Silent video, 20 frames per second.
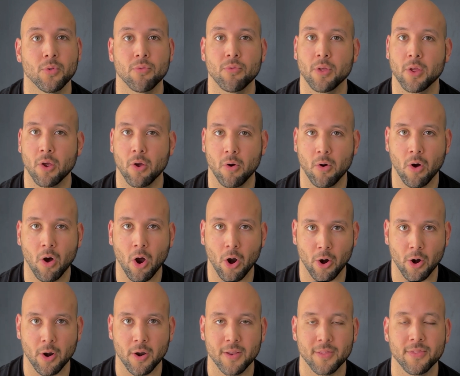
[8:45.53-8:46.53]
They
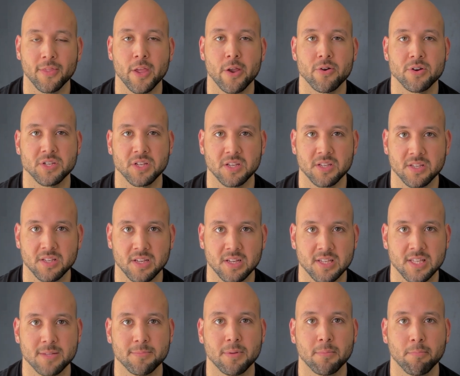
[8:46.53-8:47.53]
are. There is a
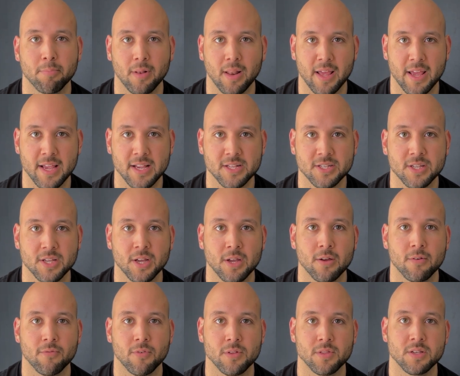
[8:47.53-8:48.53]
system in place
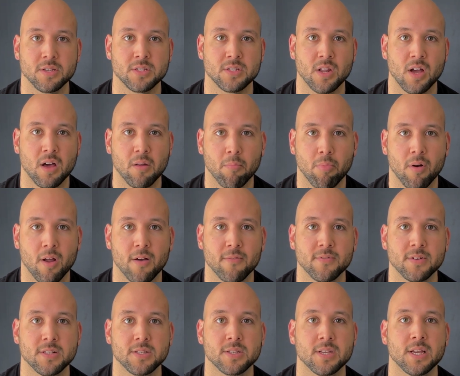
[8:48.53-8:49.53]
for these
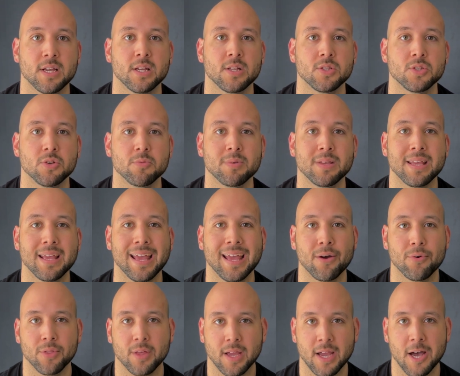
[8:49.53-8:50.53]
nonprofits to be
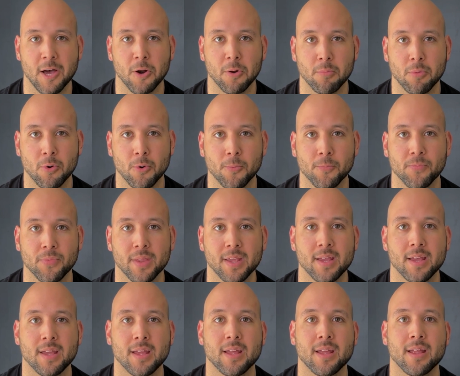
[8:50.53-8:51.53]
held accountable.
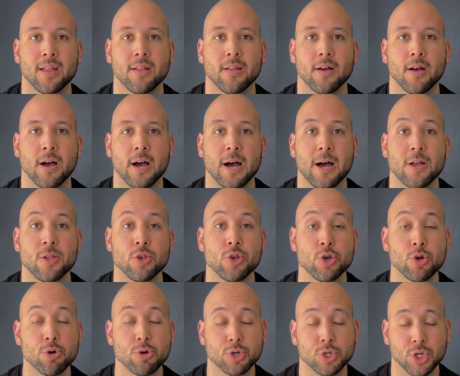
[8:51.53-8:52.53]

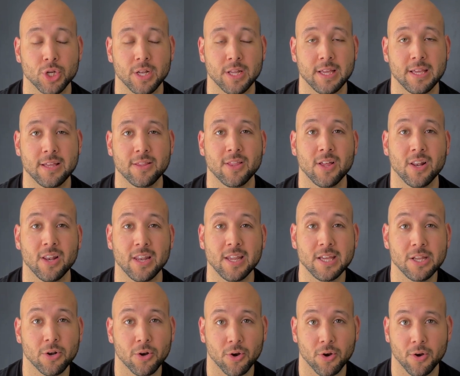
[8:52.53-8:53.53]
Usually, the
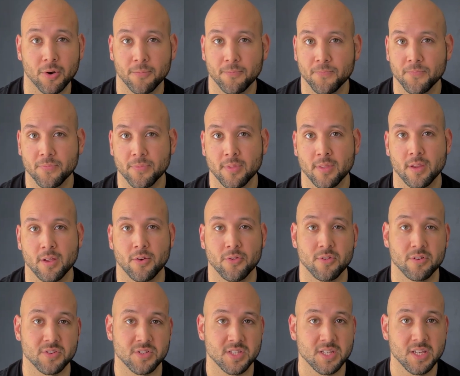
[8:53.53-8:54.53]
leader or
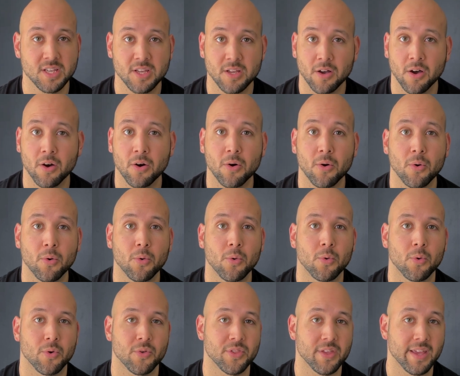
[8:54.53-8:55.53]
the CEO
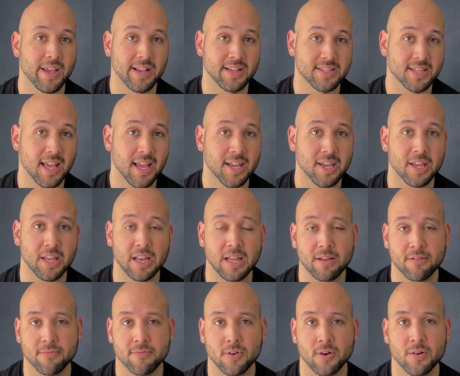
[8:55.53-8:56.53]
or the
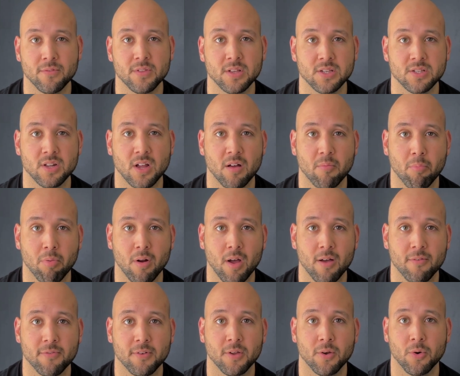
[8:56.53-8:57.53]
executive of this
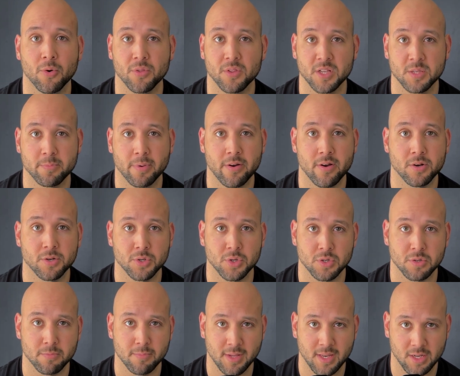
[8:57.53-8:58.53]
nonprofit or this
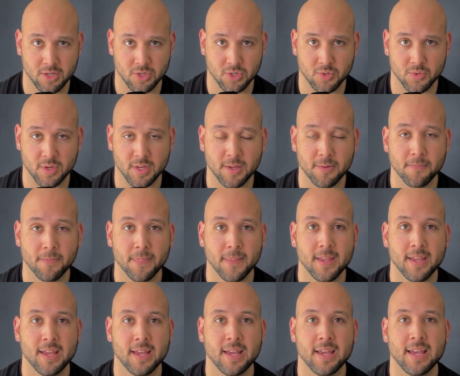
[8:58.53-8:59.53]
parachurch ministry
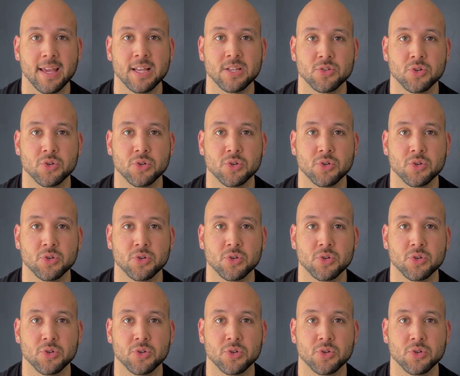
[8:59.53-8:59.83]
is